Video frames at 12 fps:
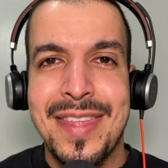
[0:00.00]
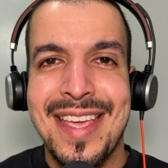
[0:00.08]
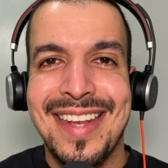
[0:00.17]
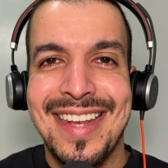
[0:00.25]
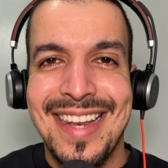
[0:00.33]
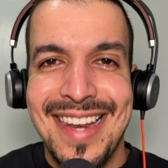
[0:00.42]

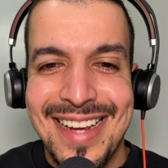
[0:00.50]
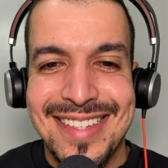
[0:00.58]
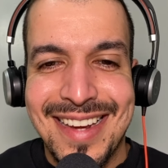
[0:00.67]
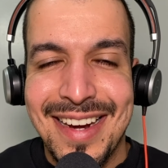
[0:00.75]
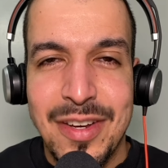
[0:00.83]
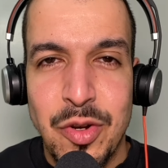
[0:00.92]

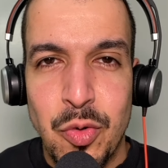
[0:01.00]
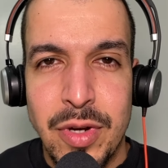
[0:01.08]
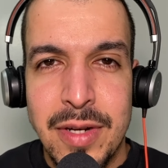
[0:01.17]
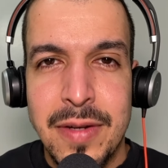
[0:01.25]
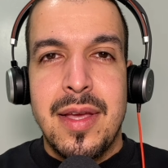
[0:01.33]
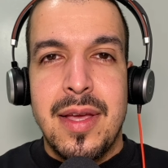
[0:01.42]
Let's get into
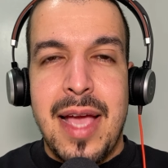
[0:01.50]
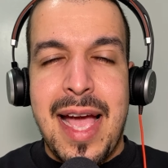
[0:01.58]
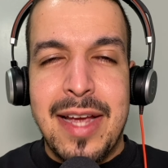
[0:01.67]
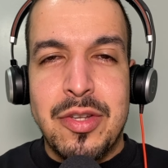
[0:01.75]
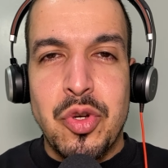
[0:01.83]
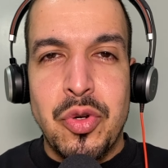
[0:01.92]
it.
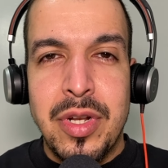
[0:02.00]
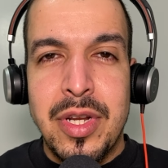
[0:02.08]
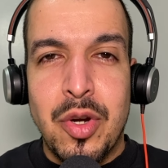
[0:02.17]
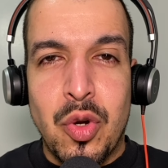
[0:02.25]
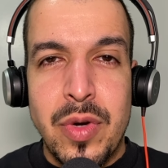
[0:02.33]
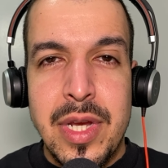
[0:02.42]
I totally
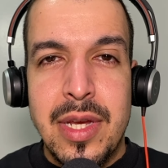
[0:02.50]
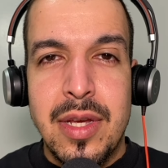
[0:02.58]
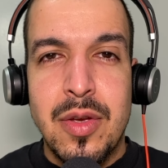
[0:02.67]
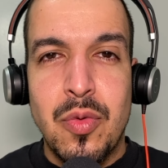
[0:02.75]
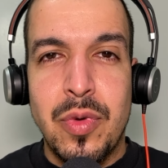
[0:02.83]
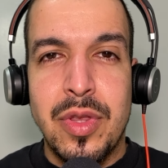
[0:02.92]
agree
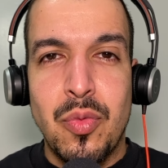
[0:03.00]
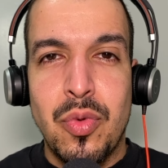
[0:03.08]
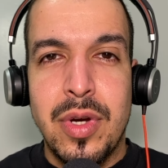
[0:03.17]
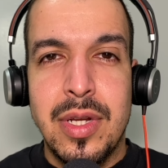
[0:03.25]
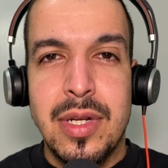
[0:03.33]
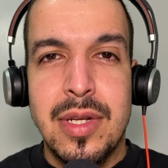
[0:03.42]
with
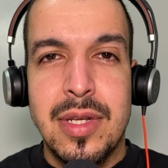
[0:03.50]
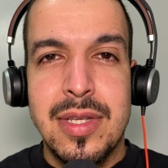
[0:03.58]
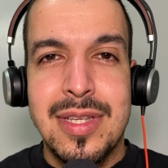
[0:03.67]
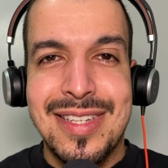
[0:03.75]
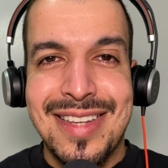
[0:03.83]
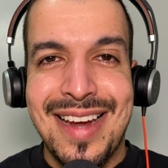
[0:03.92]
what
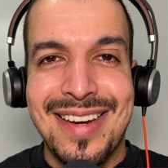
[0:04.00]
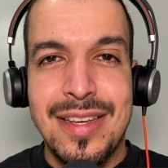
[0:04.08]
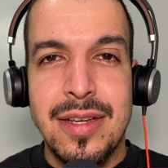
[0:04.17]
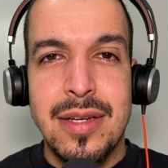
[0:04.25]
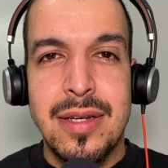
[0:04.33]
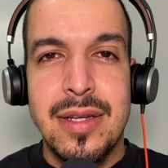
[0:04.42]

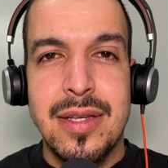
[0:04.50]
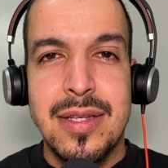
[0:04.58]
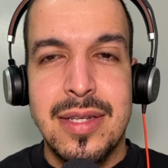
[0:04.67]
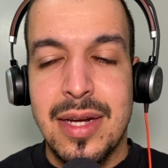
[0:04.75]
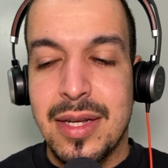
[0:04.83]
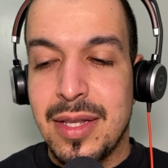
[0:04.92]
Sadia
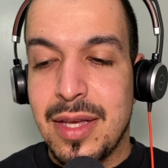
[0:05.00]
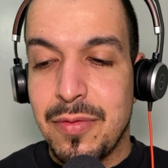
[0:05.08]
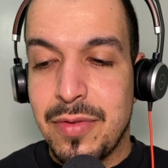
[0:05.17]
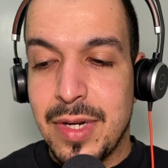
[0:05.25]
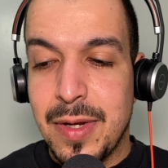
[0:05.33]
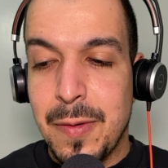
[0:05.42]
said in that
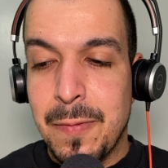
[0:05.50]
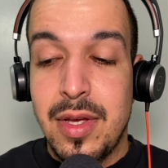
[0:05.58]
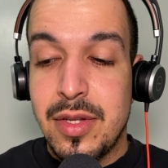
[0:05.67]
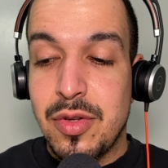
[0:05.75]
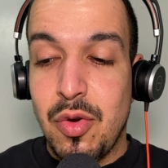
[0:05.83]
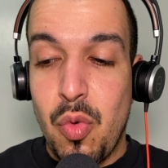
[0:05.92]
video.
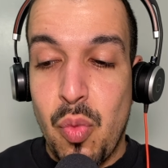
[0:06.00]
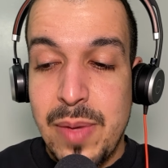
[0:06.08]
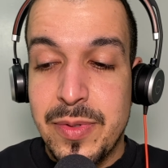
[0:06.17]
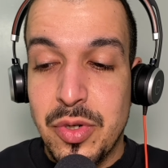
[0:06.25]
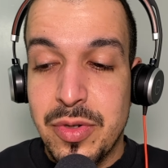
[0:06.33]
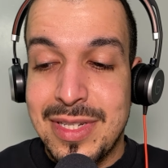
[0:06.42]
So
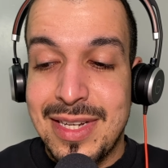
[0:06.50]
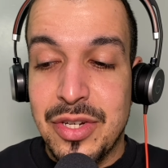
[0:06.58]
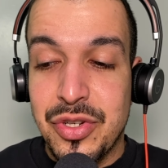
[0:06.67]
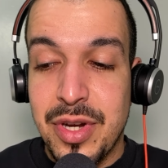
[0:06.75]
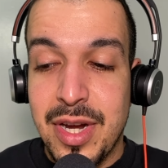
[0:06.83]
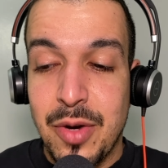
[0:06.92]
Webster's
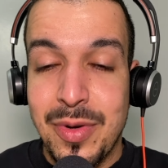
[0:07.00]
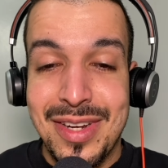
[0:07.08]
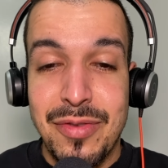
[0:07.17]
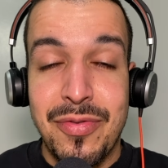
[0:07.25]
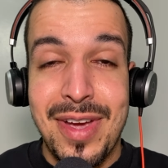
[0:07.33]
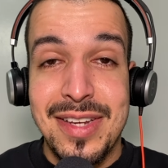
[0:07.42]
Dictionary
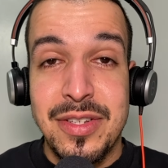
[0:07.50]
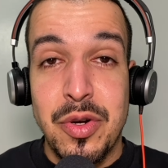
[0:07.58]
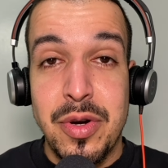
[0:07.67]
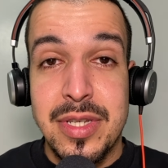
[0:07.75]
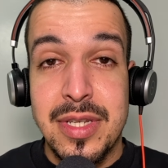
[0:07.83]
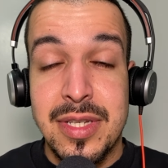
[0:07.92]
defines
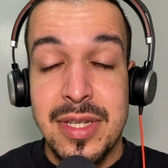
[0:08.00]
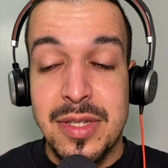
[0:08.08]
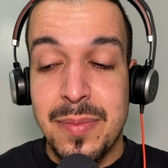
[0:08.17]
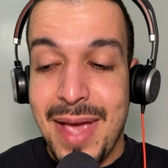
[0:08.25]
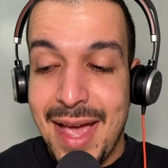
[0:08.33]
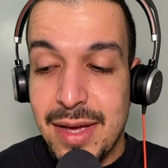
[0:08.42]

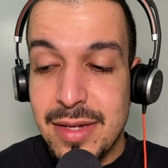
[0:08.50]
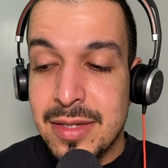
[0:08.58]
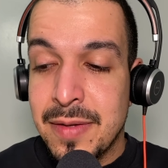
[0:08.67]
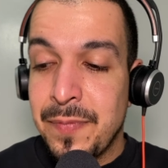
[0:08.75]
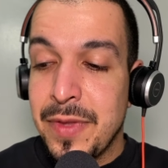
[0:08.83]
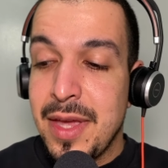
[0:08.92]
narcissism
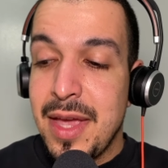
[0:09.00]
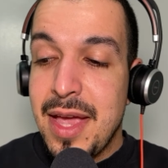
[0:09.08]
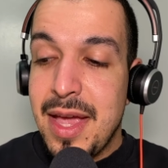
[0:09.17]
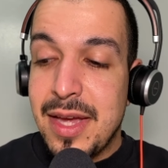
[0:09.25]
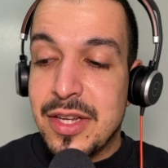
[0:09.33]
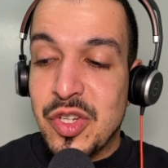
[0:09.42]
as
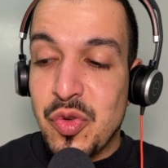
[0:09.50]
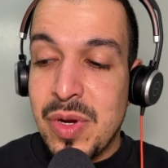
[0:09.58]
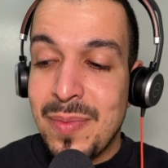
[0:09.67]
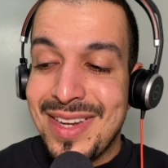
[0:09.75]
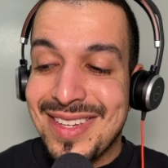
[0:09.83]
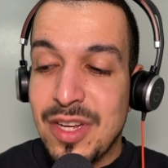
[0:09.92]

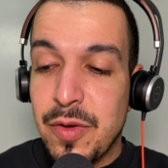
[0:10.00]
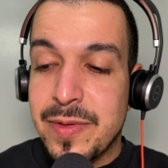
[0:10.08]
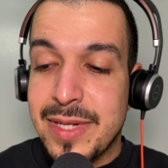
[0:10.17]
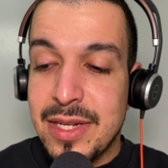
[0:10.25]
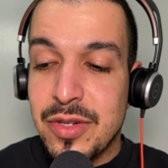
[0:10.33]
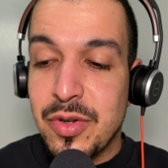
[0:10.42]
extremely
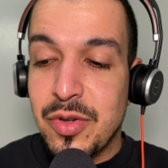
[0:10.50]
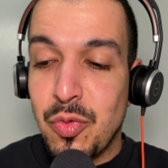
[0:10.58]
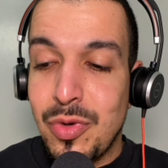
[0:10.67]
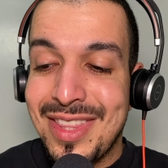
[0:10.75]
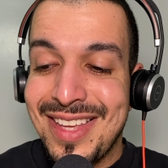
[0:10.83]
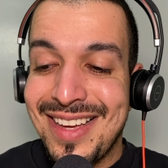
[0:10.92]
self-centered
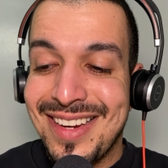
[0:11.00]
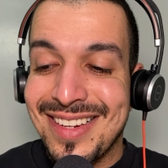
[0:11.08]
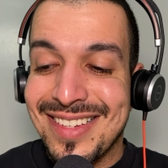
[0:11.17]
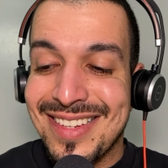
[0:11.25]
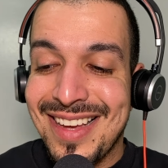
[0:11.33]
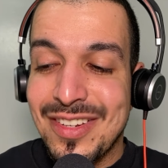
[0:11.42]
with an
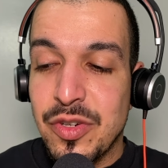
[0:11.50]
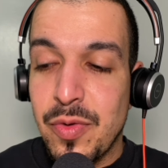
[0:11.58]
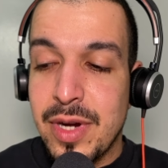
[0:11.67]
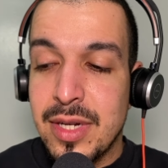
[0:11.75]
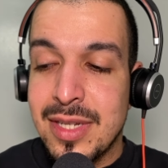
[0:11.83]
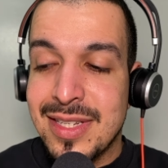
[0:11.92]

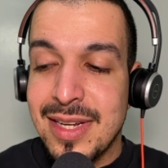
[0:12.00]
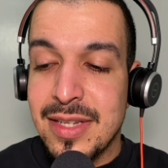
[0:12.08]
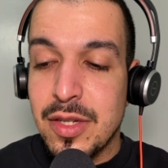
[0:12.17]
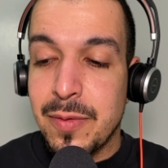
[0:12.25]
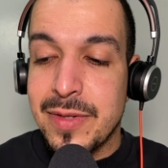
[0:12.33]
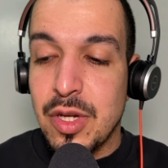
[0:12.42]
exaggerated
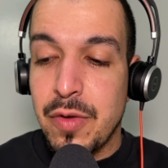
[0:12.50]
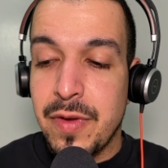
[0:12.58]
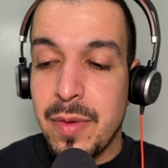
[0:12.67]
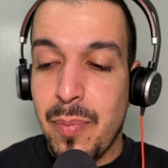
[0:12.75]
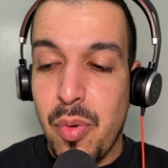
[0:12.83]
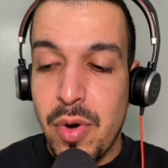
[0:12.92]
sense of
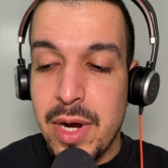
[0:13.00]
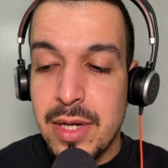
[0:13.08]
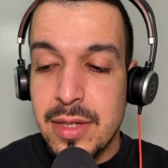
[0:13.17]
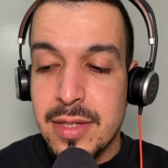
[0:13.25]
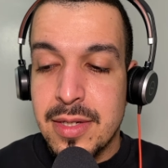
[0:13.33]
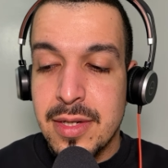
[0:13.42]

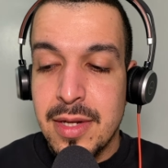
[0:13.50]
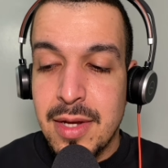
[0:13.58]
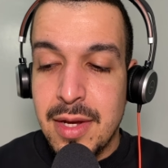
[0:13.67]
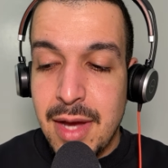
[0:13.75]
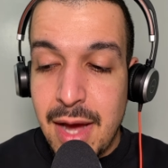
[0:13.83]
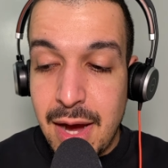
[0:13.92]
self-importance,
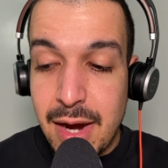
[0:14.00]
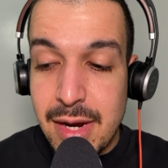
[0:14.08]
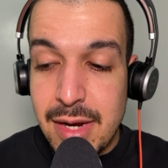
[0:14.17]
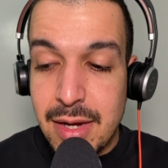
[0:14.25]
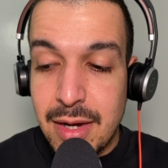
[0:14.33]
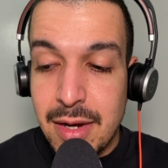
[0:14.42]

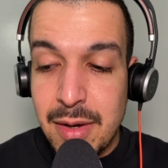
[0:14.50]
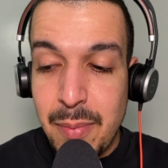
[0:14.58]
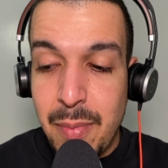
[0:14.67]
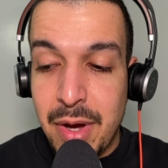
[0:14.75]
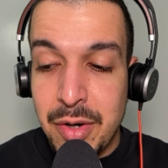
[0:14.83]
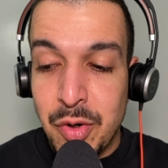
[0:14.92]
i.e.
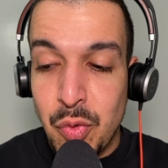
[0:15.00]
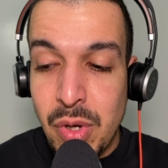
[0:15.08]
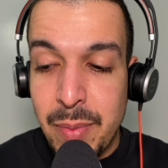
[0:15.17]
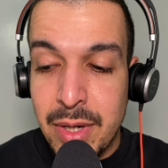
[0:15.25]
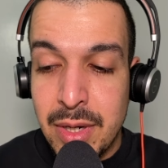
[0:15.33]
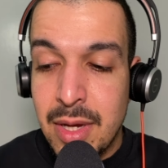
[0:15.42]
modern
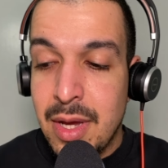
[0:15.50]
women,